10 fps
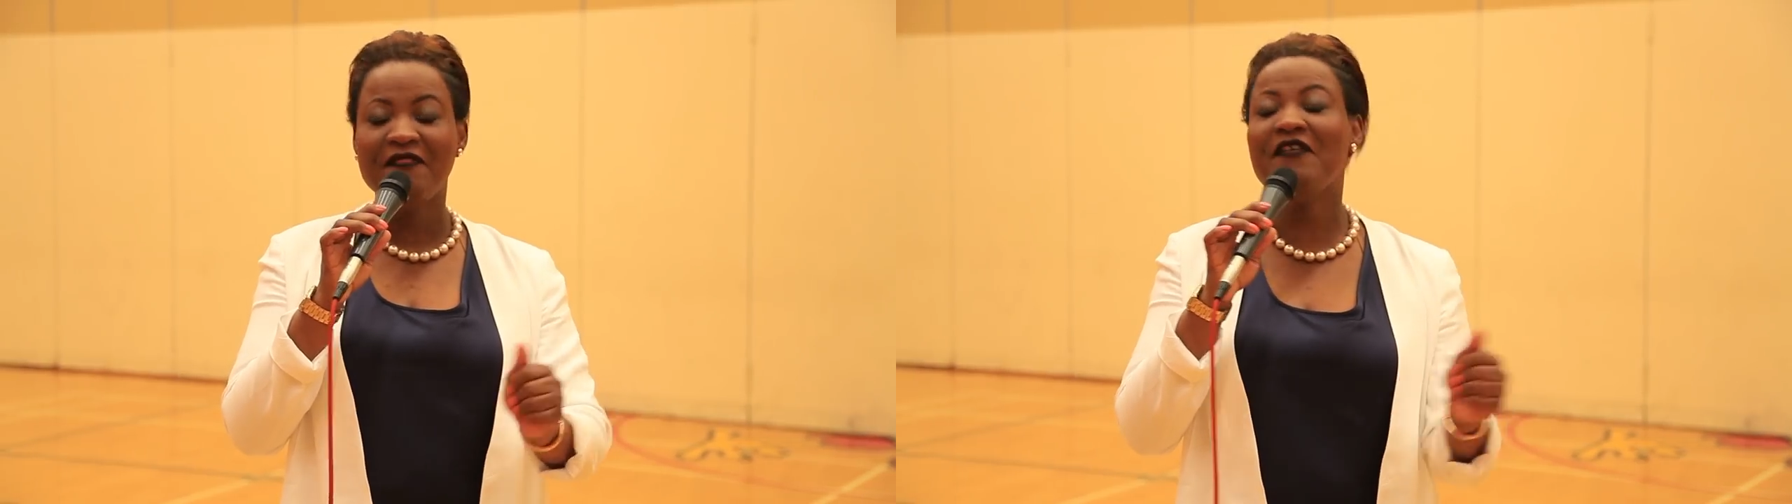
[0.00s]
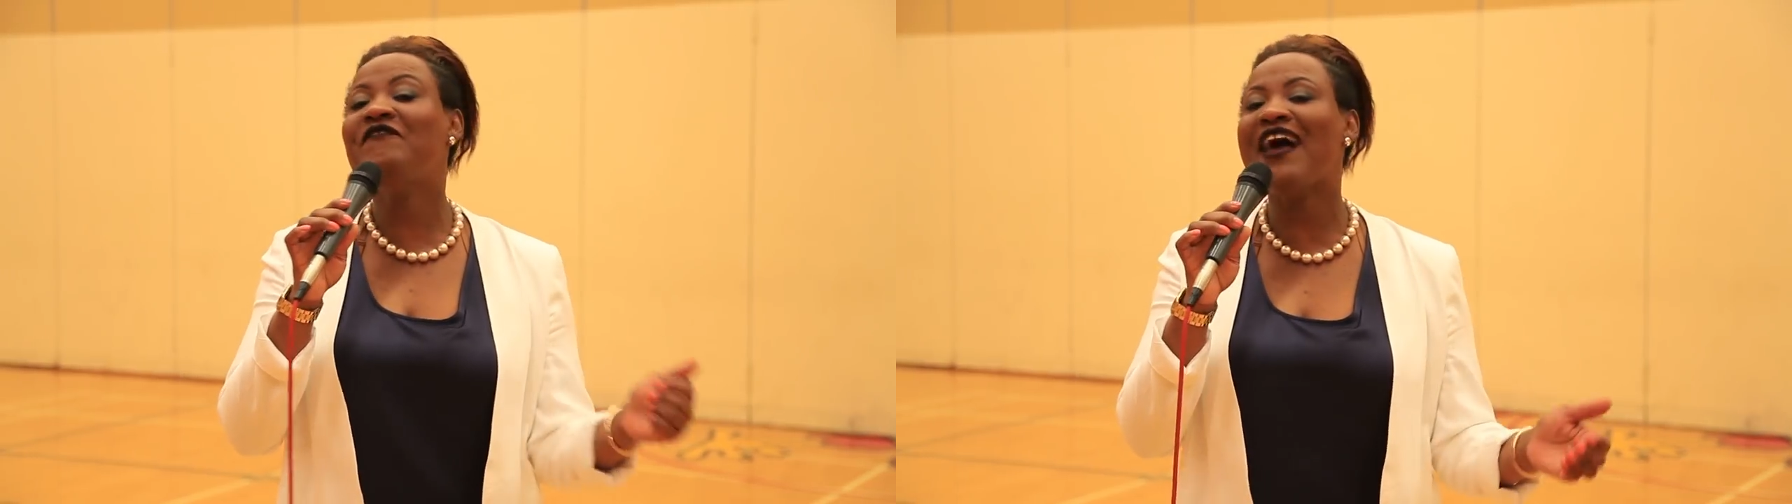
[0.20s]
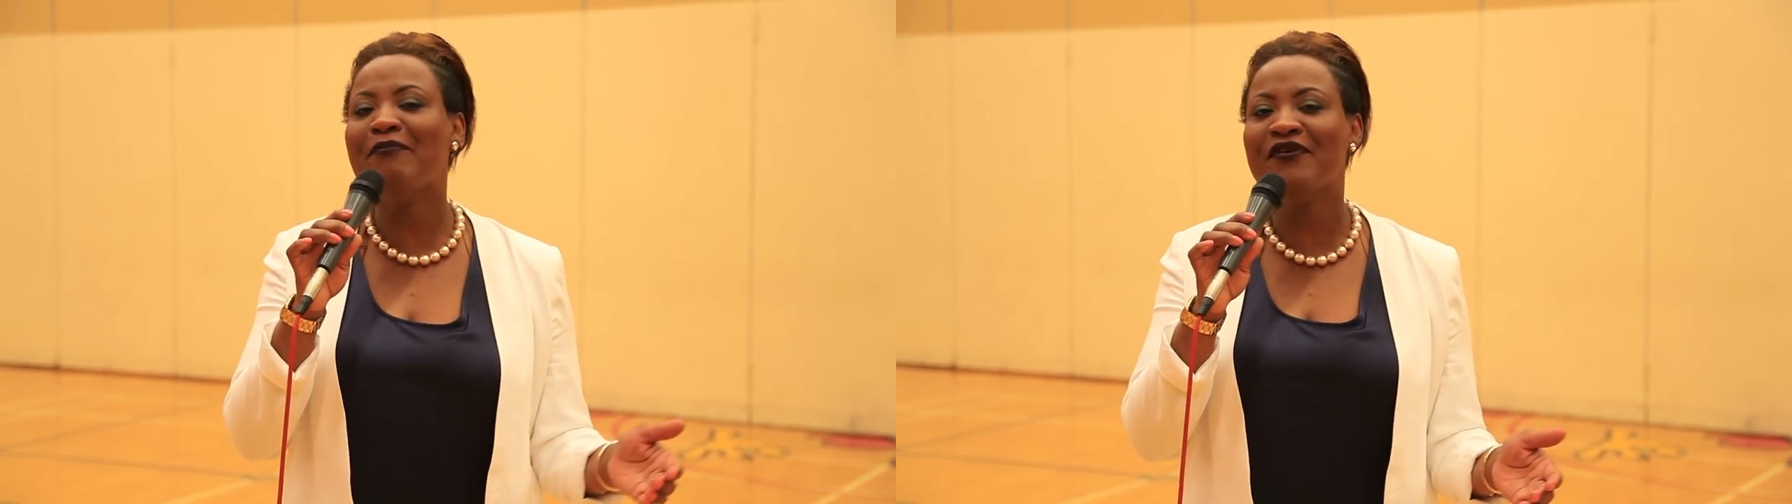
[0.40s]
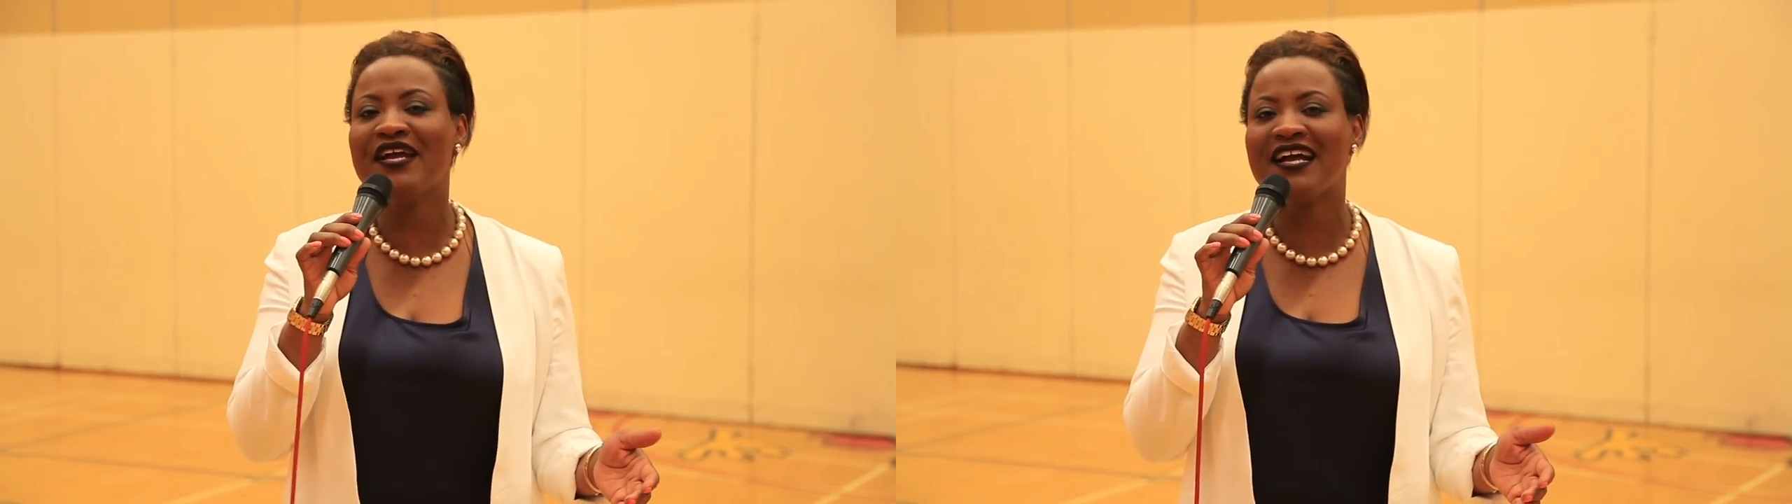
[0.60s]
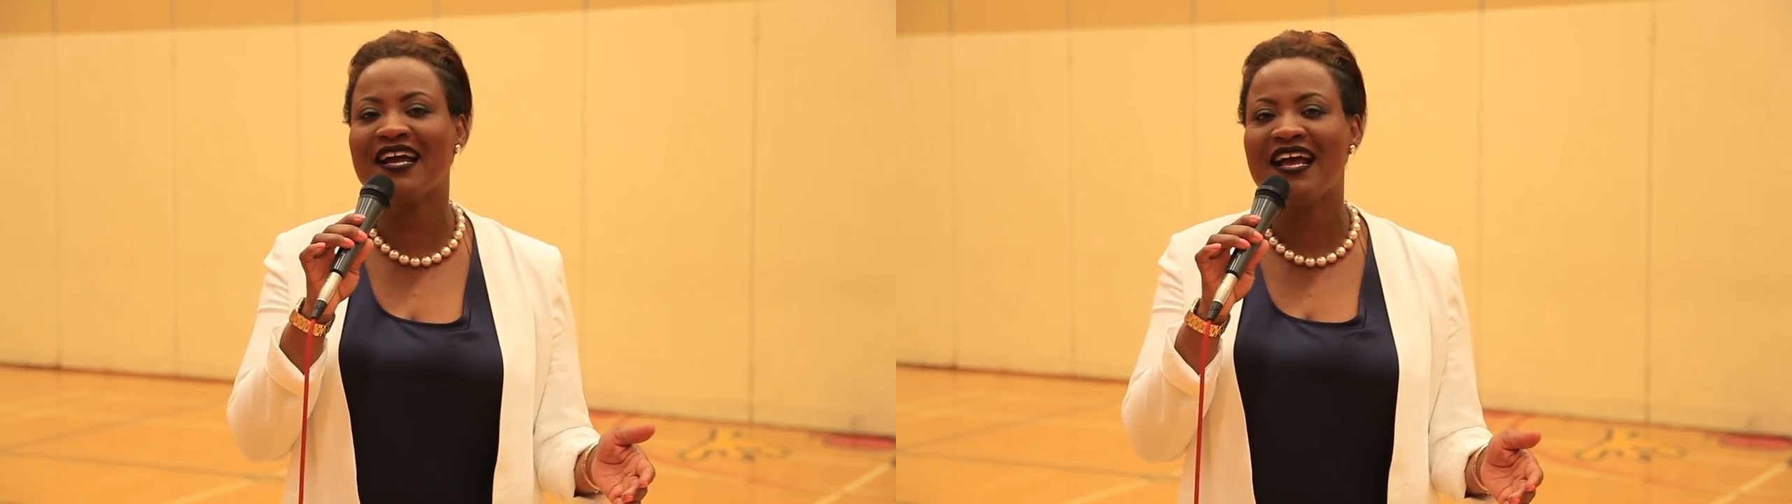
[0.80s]
the
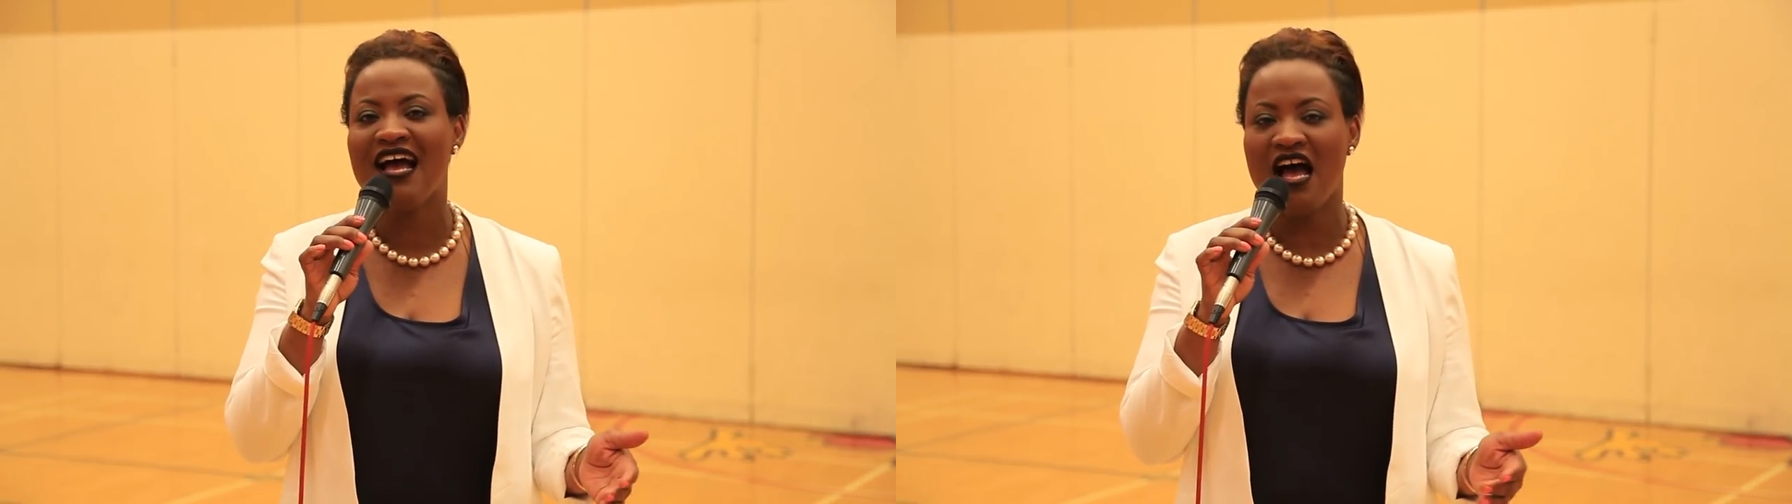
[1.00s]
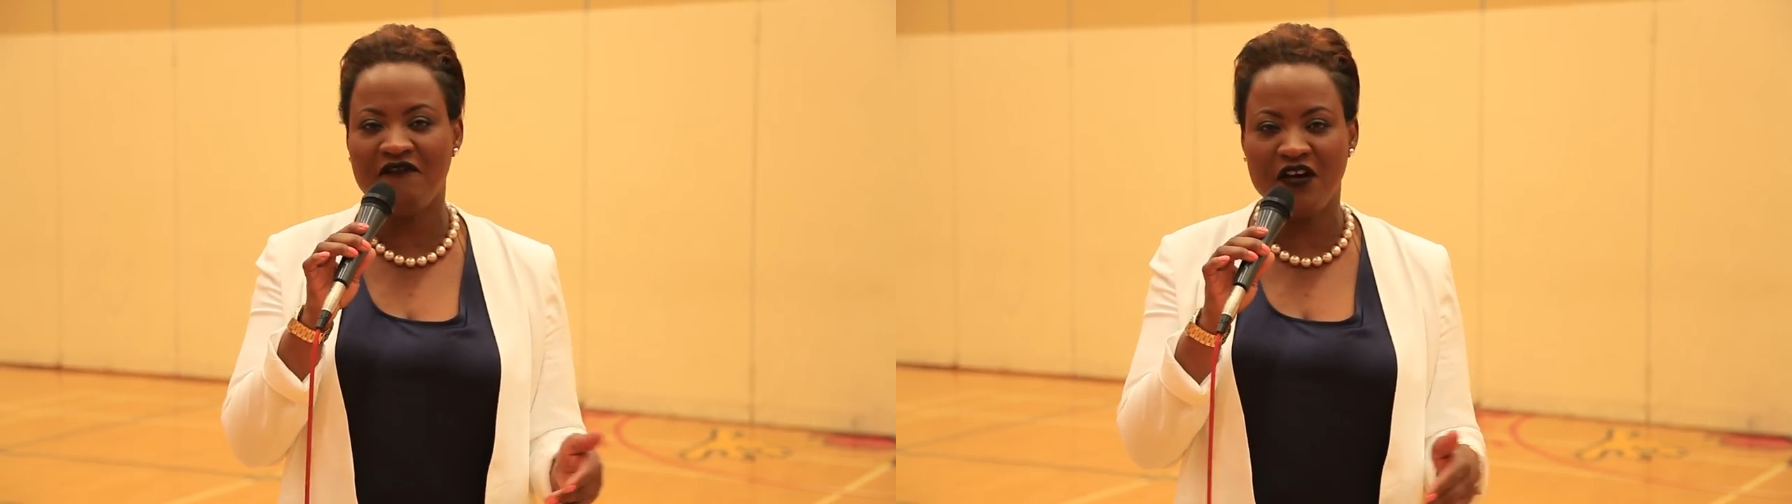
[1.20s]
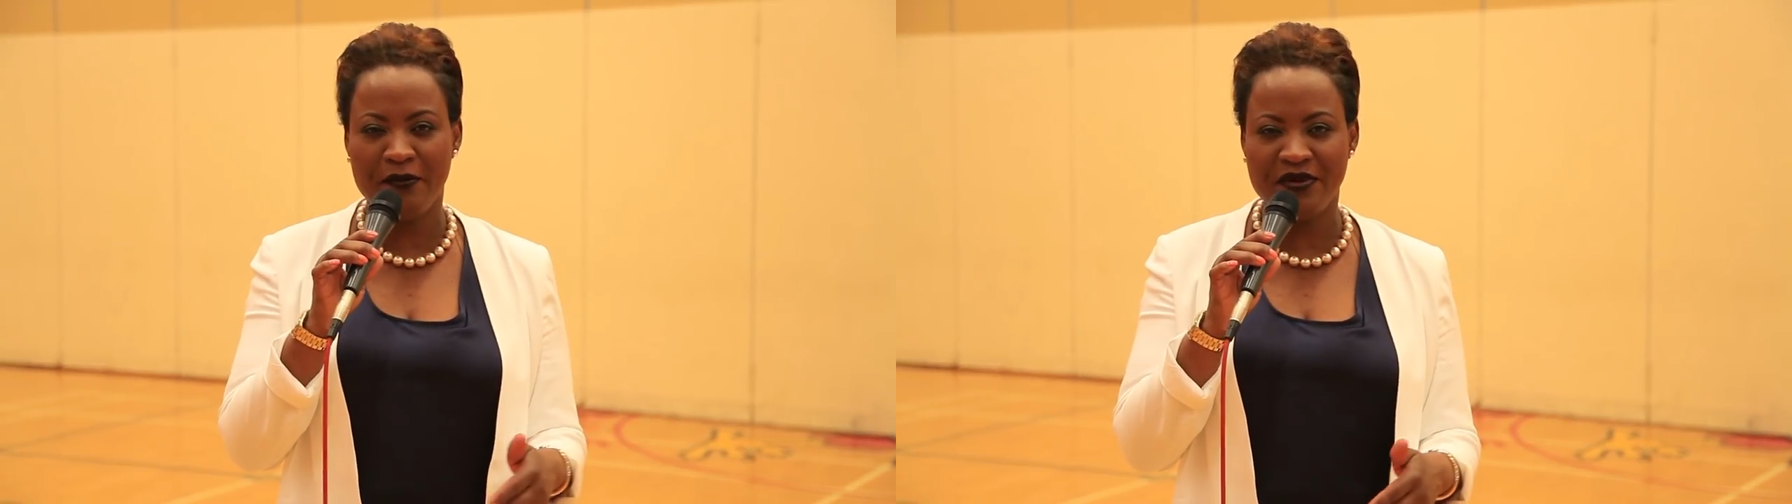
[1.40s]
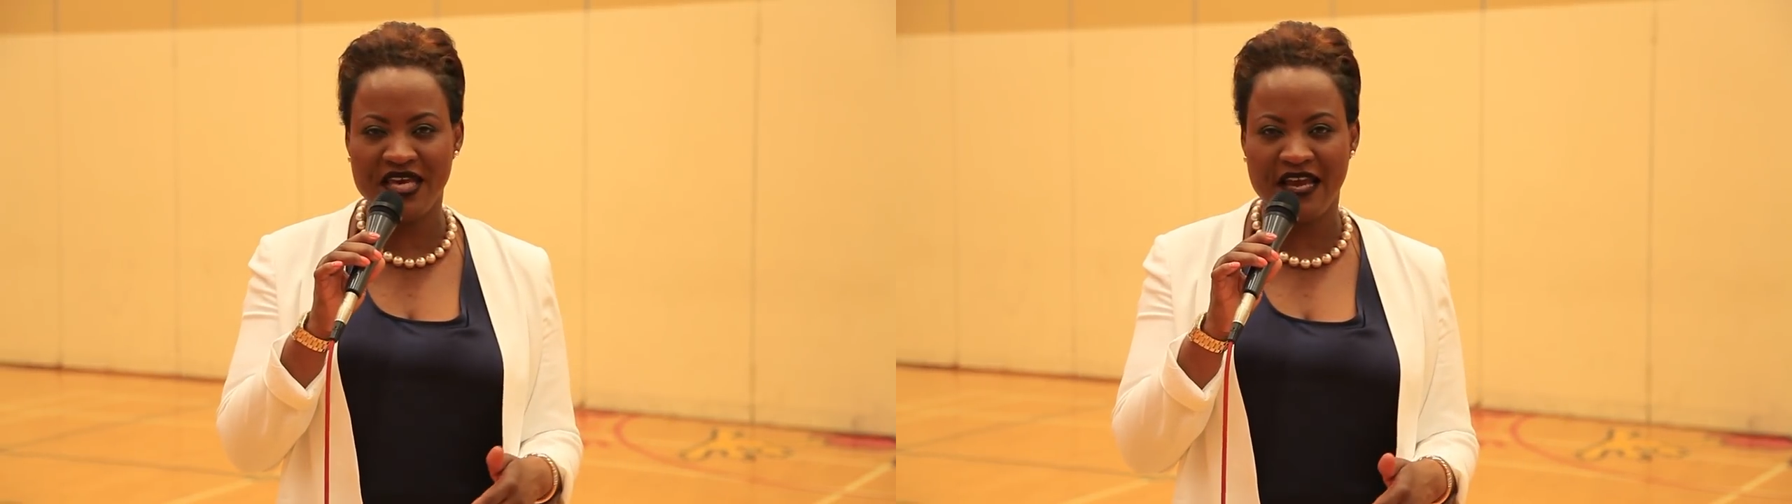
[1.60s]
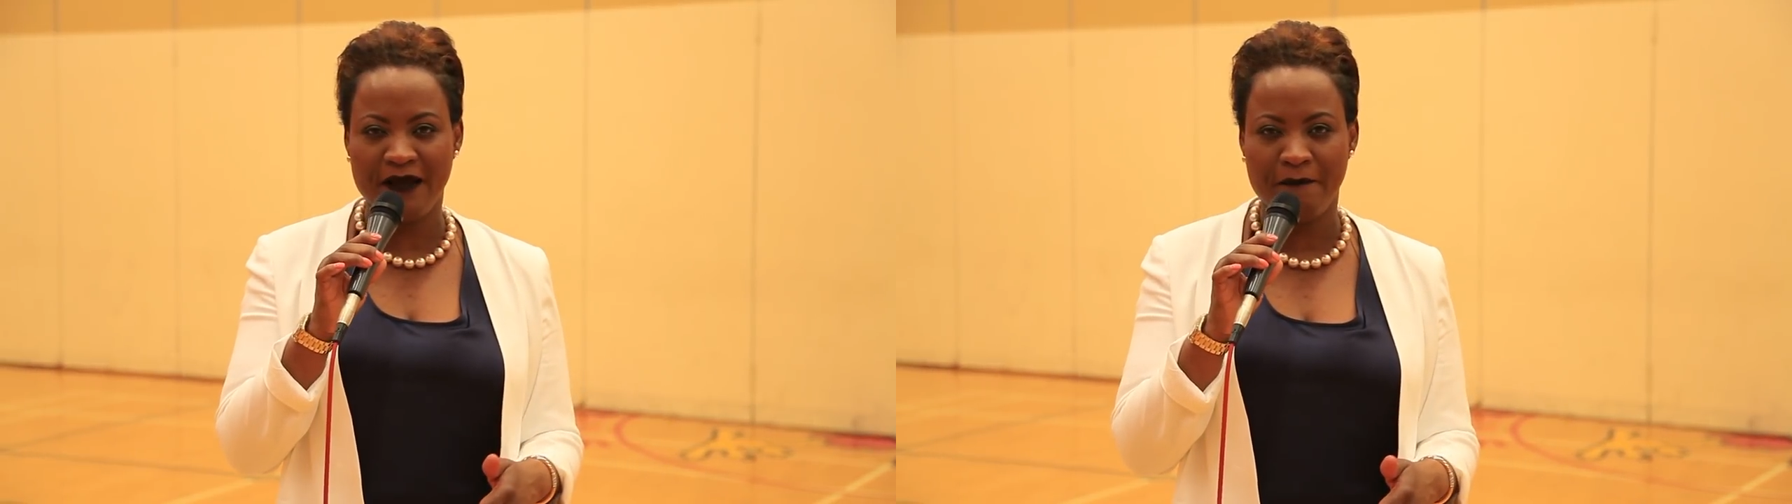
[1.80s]
fabric of our
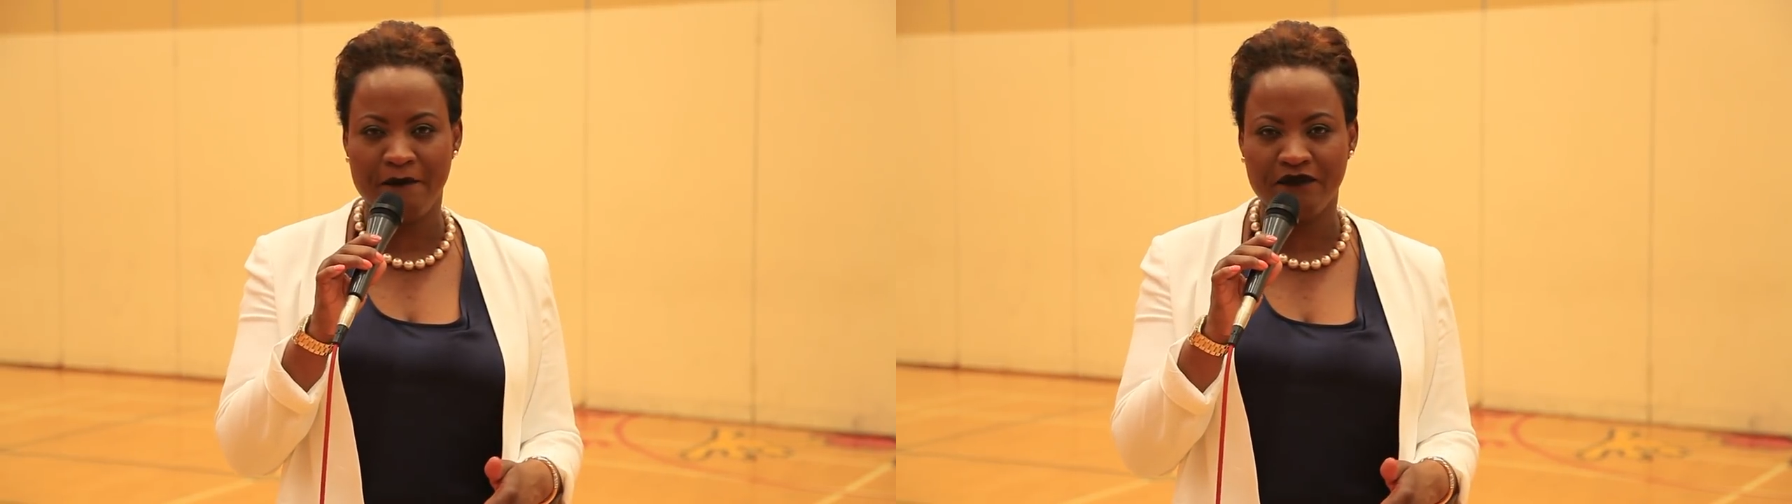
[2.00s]
being.